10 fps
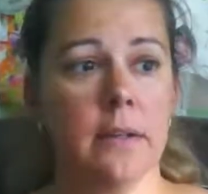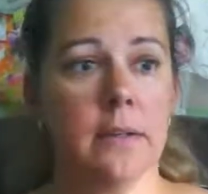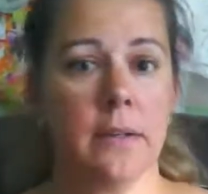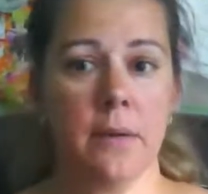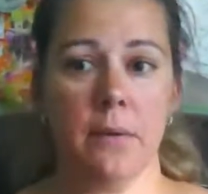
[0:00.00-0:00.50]

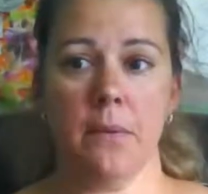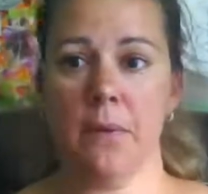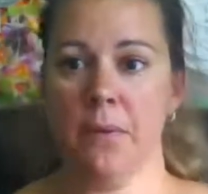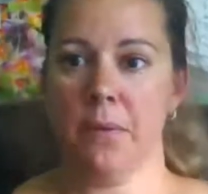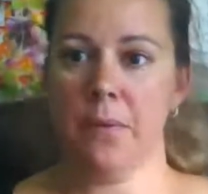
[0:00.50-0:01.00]
So
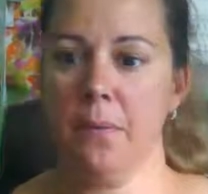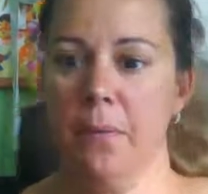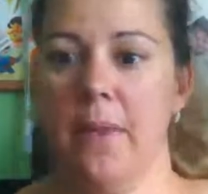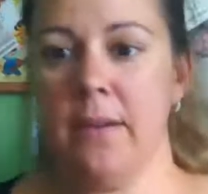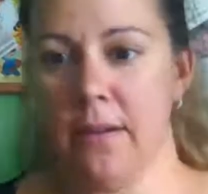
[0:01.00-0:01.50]

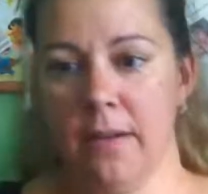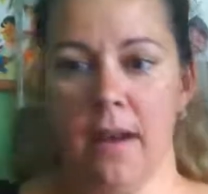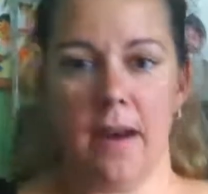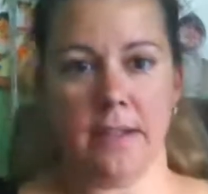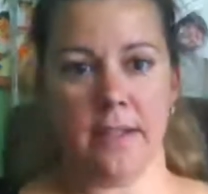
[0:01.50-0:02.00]
whether or
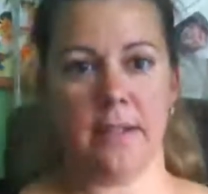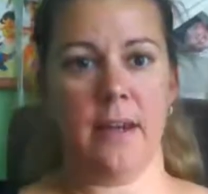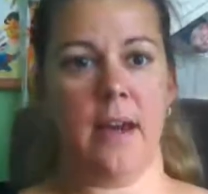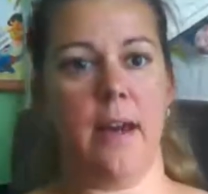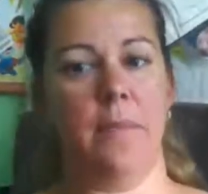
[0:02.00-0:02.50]
not
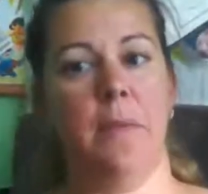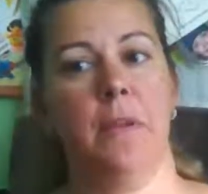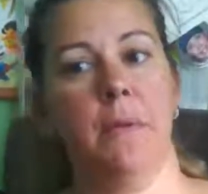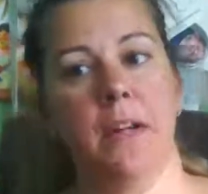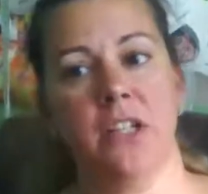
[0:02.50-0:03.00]

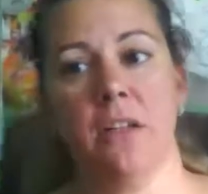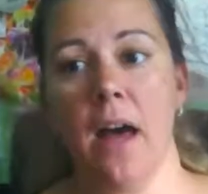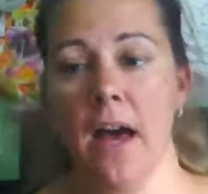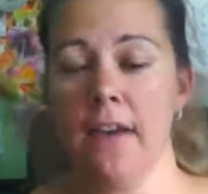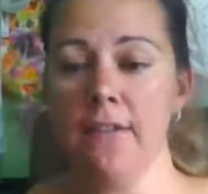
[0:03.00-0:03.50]
people are watching
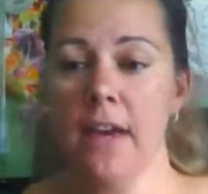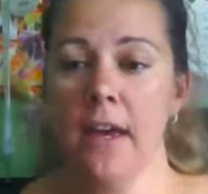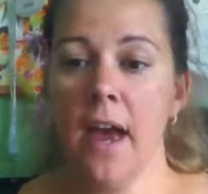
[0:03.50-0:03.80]
live,